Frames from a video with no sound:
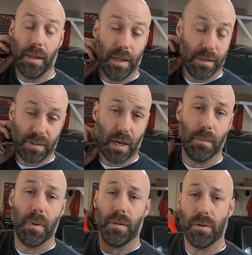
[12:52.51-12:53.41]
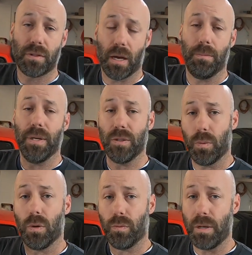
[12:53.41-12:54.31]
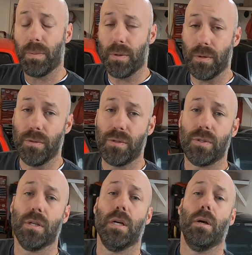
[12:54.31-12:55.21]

Some of those companies will reproduce